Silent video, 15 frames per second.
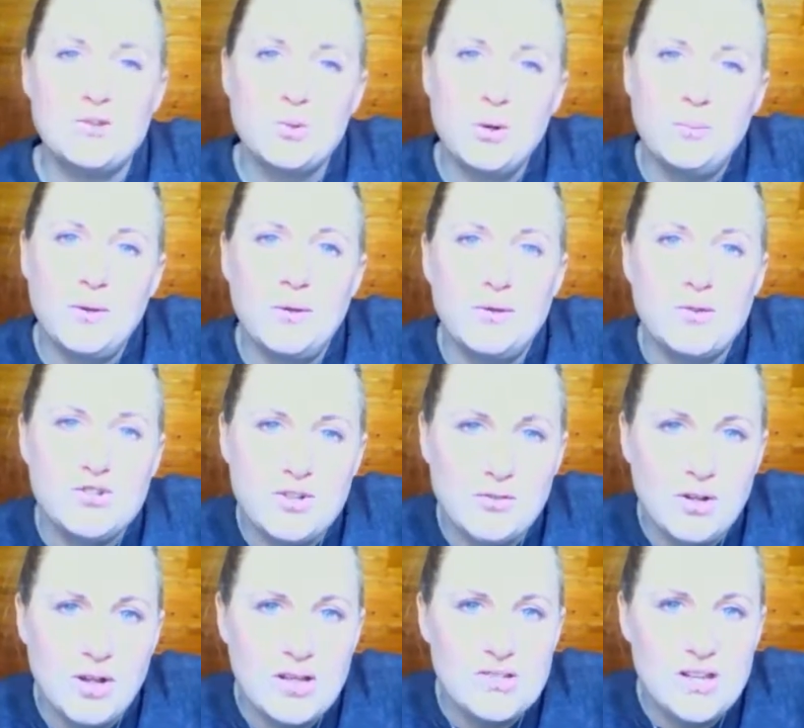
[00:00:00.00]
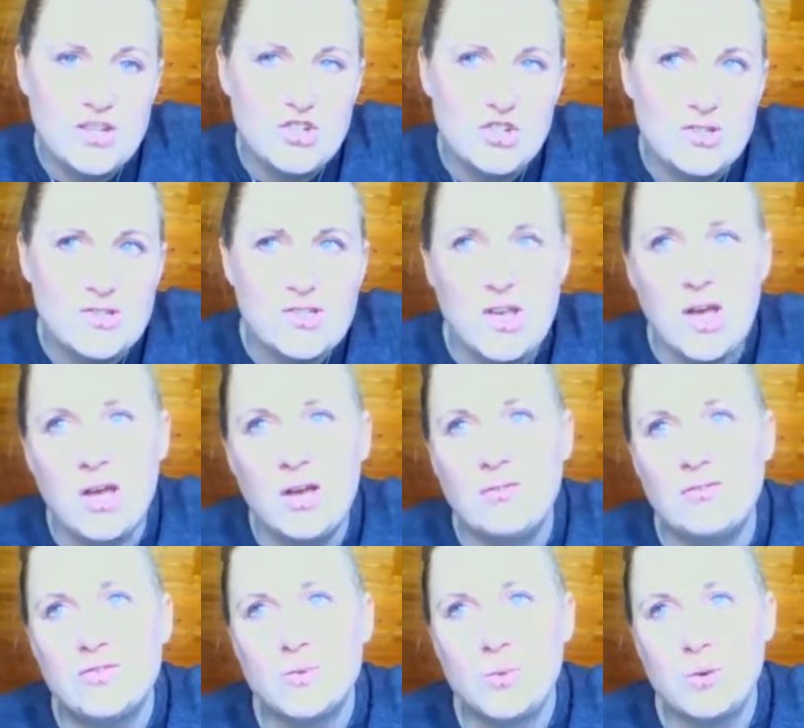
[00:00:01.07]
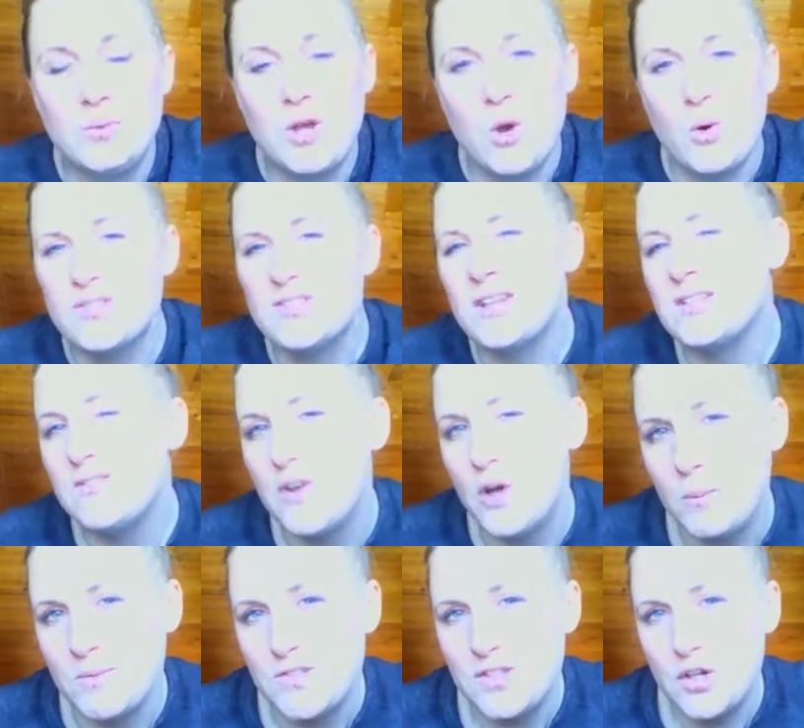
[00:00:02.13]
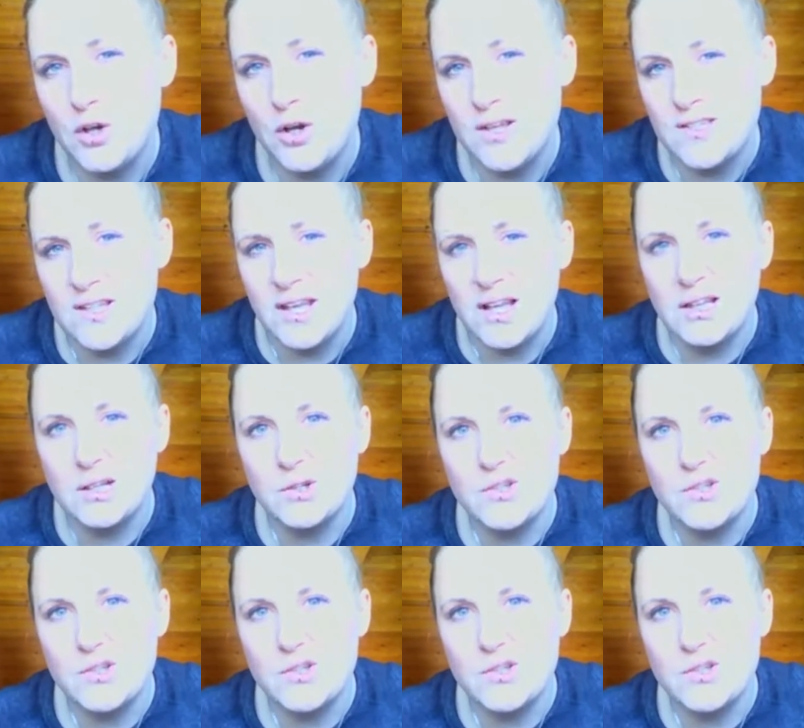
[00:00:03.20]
Now, Scorpio, those generalizations of Scorpio is that it's very mysterious,